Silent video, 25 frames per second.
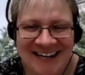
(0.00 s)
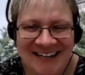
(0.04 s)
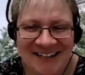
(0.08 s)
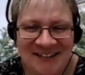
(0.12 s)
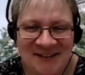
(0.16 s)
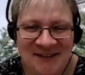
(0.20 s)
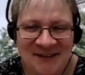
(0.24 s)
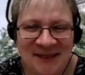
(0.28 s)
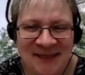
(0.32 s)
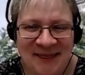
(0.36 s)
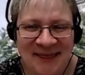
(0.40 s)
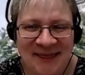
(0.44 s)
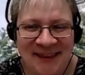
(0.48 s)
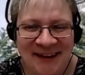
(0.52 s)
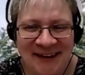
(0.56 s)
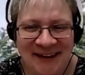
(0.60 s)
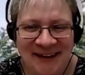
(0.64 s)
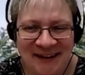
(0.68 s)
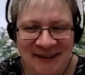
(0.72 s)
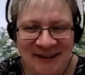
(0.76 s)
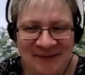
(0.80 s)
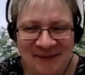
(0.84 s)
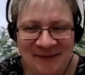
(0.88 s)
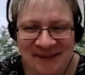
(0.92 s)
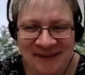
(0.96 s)
I don't
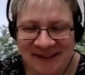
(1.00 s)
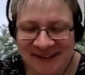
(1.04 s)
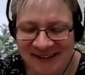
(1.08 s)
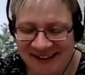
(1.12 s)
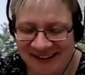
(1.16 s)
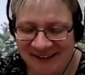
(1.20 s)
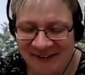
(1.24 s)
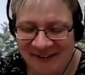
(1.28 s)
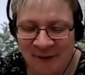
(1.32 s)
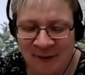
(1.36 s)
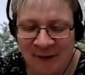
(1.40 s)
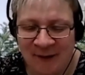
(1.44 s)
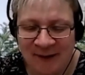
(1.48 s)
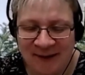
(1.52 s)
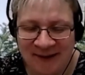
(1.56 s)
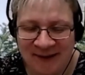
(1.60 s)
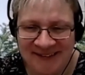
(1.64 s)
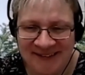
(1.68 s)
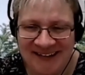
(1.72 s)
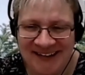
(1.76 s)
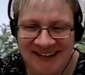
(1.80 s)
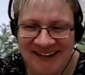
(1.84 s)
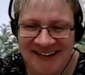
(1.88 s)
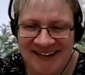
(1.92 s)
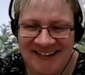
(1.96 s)
think it will
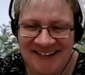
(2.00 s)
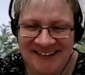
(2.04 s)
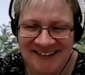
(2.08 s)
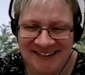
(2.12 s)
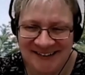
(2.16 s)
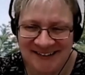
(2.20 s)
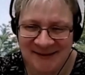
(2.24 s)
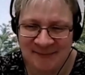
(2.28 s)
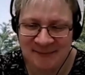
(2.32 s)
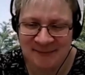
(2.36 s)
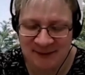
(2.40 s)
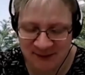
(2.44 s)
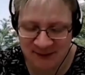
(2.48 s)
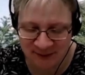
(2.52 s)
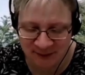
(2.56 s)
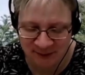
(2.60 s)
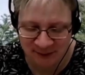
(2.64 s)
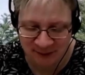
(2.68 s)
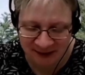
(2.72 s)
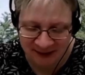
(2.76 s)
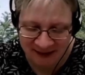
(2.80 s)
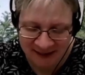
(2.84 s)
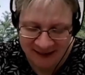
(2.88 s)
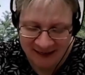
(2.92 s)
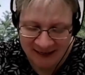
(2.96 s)
hold anytime
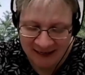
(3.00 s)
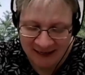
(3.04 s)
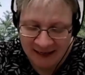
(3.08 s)
soon.